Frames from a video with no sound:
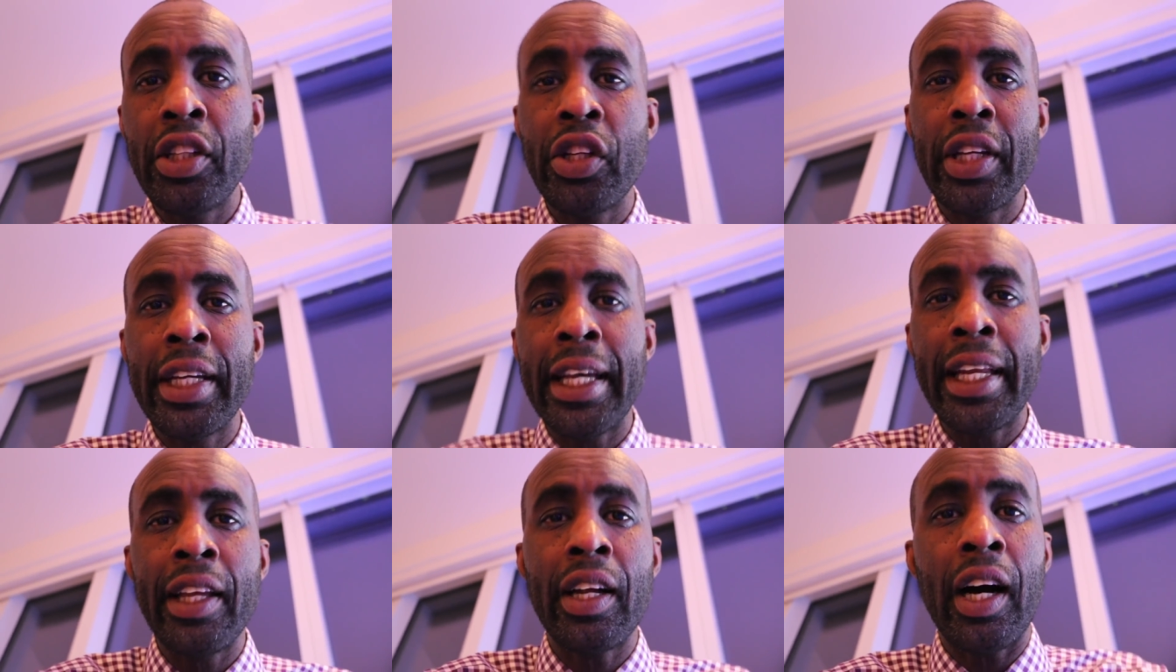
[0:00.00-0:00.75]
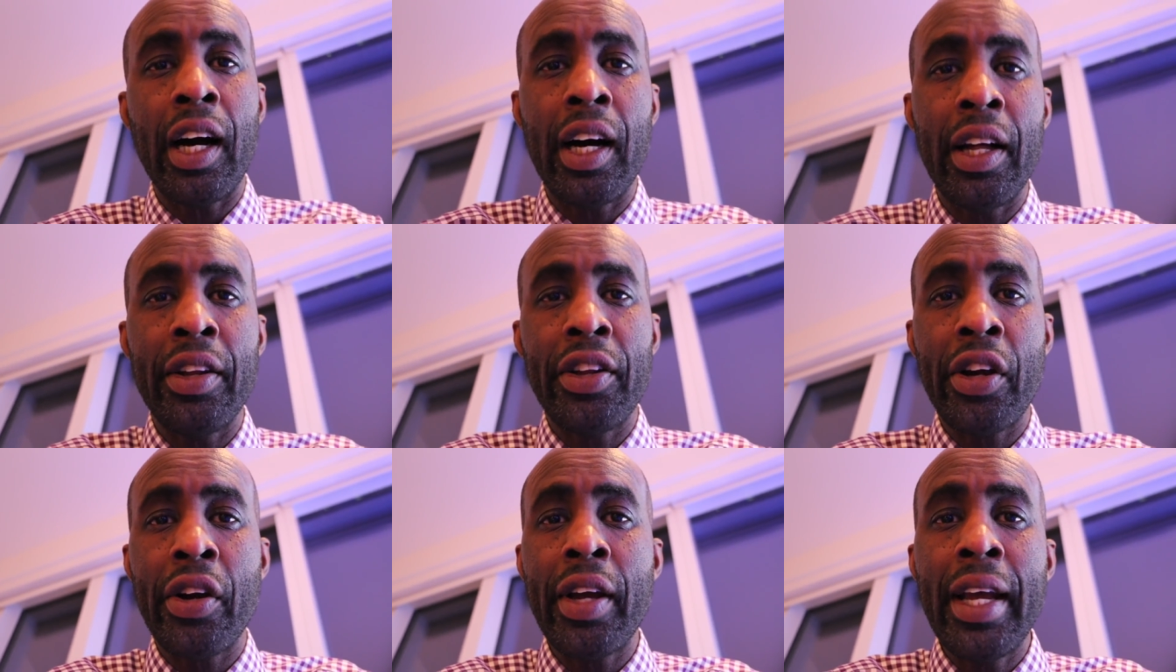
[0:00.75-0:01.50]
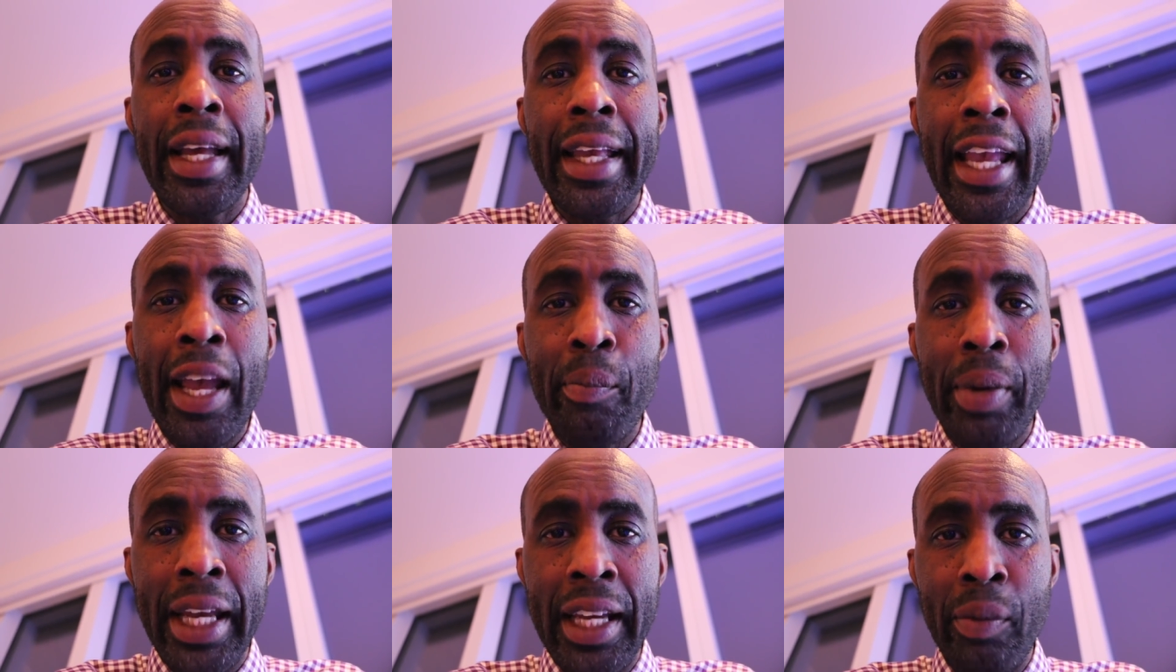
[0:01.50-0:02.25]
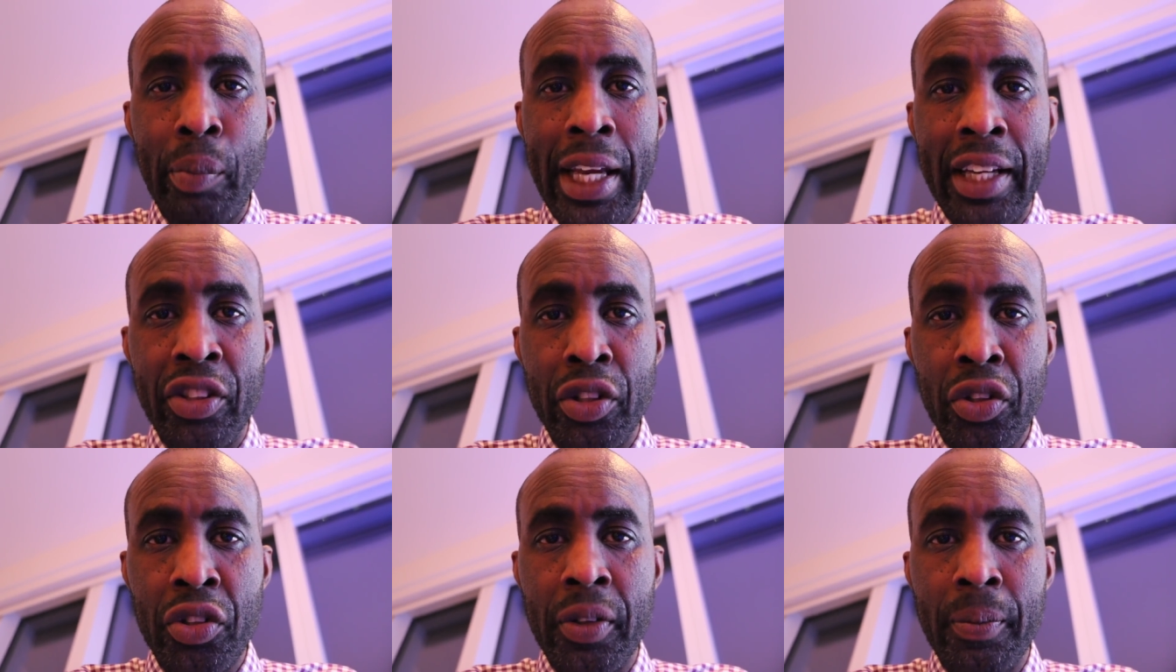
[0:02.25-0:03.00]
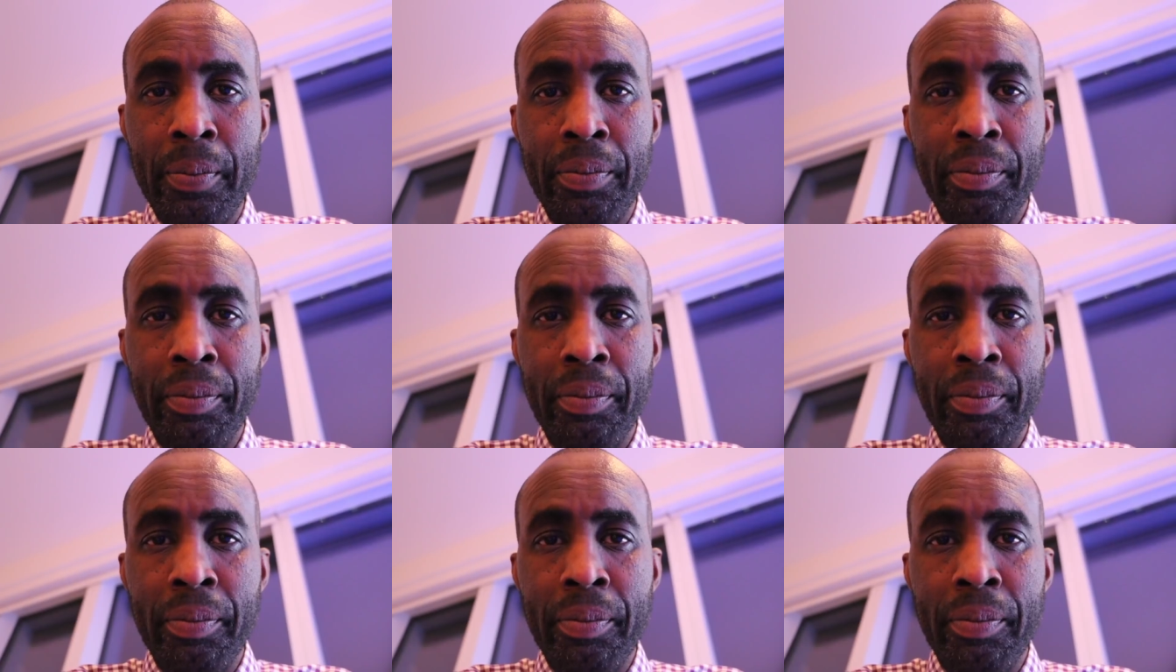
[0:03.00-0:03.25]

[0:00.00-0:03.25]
You can get it on their campaign pages.